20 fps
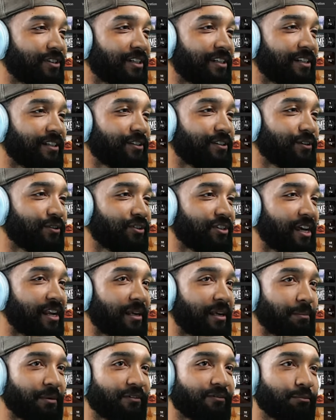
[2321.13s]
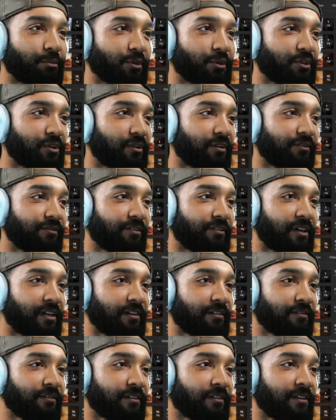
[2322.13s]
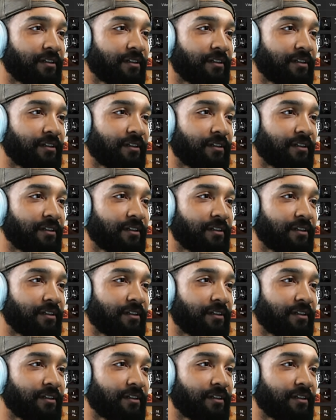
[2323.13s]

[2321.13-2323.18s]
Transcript: initial setup of Persona 5.